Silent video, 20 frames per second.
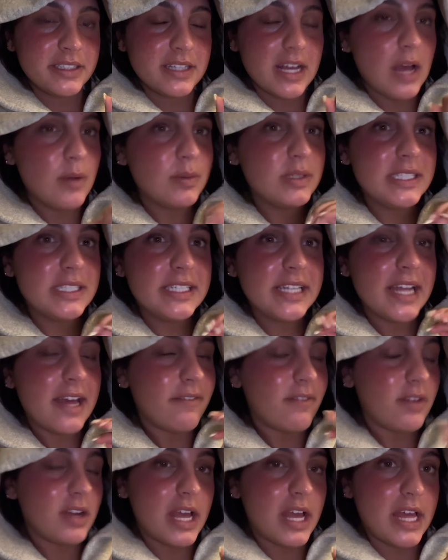I would
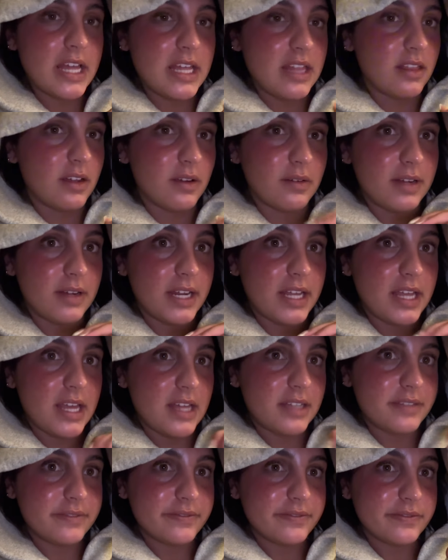never get either one
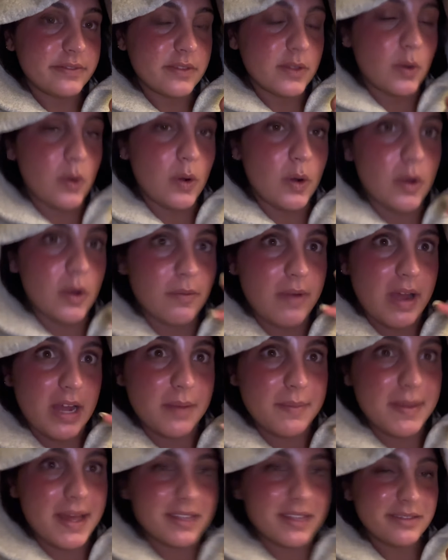again or
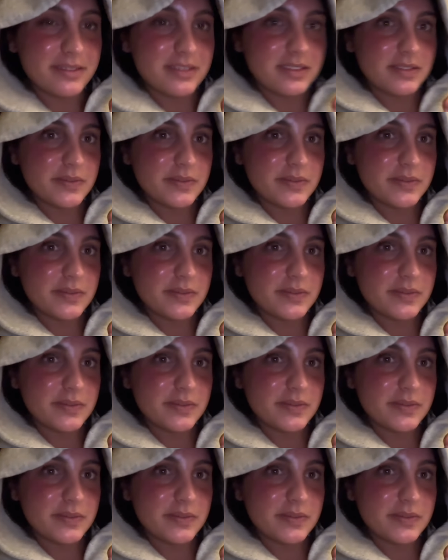recommend.